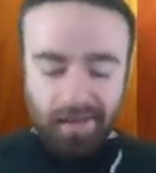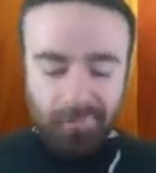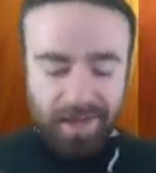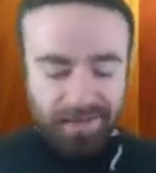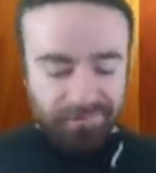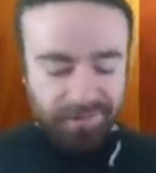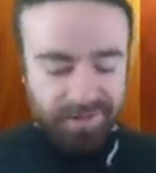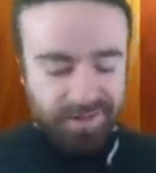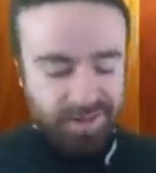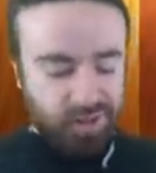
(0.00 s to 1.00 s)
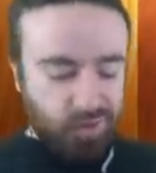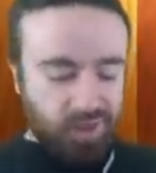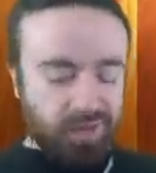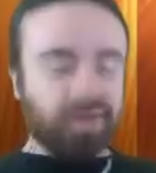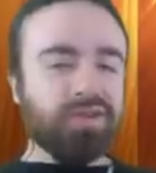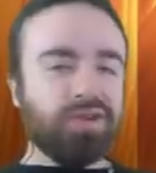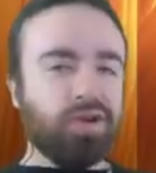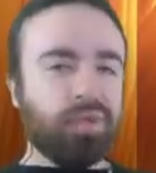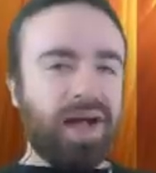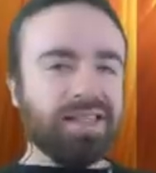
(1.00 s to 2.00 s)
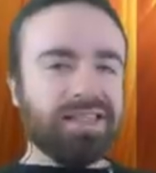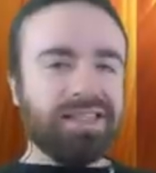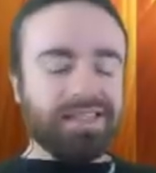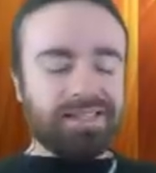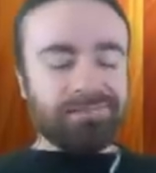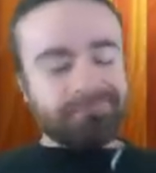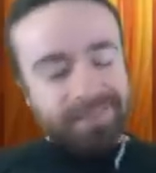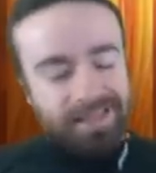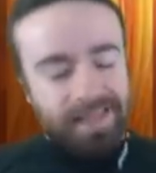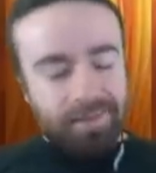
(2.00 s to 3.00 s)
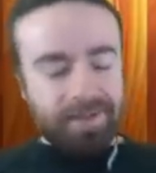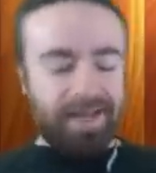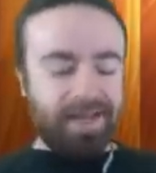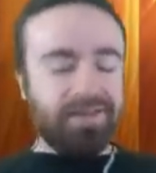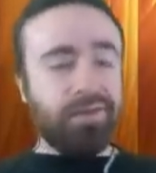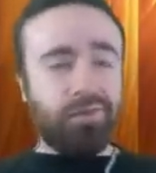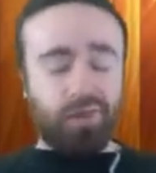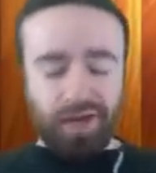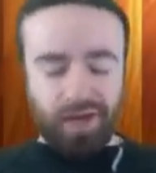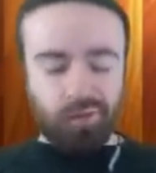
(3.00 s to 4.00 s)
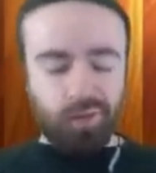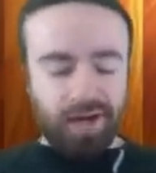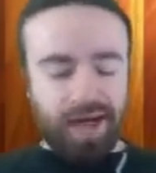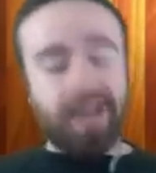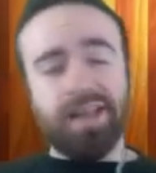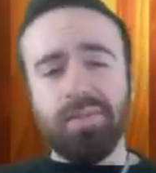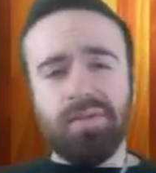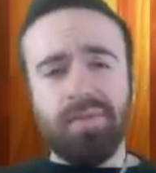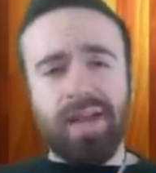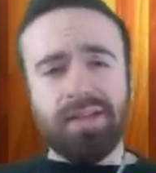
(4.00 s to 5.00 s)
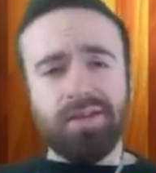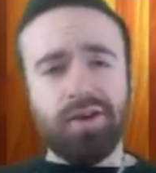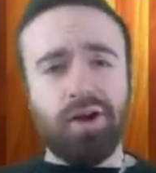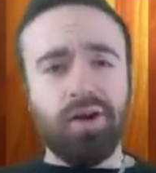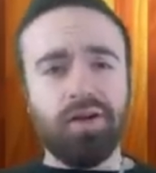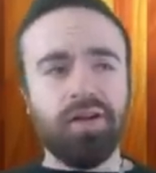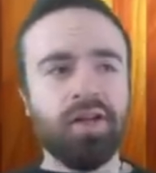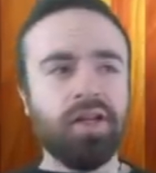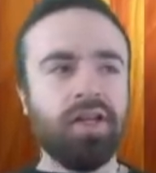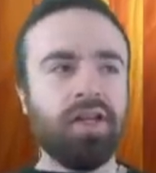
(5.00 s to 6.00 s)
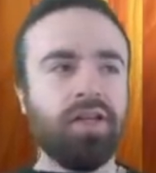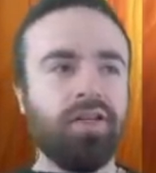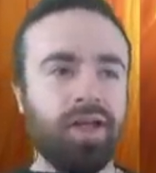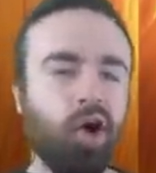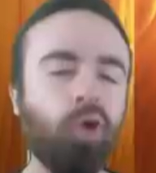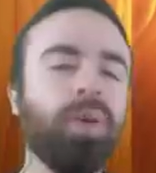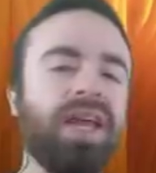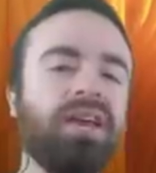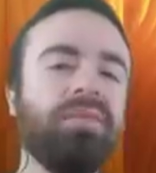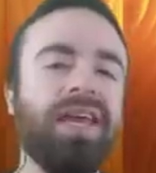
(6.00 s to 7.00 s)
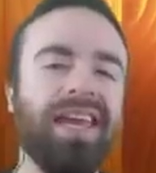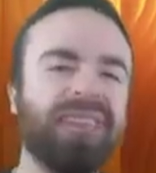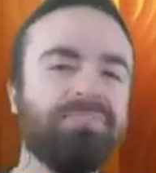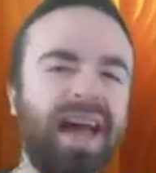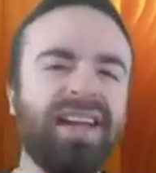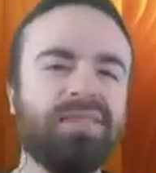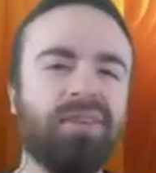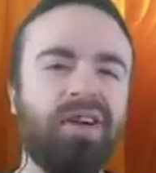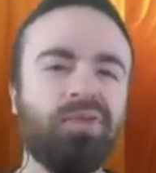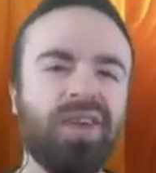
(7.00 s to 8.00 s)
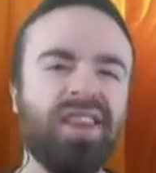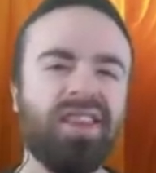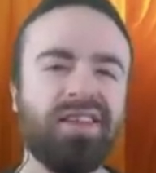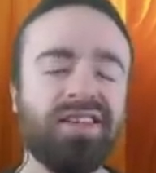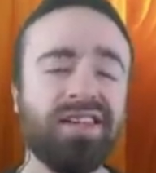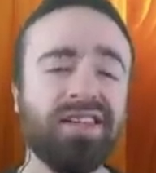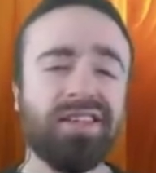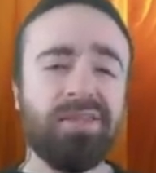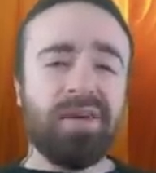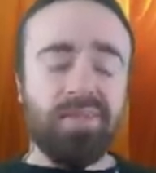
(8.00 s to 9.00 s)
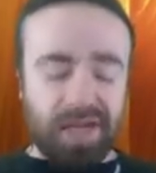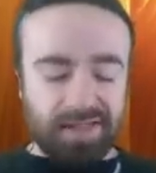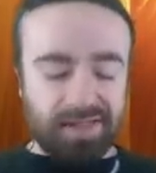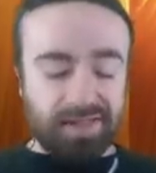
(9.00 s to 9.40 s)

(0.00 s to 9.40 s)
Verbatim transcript: We have 200 or so boxes, I'm kind of afraid we're not going to be able to max out Carl. Like open him and max him out with just that amount of boxes.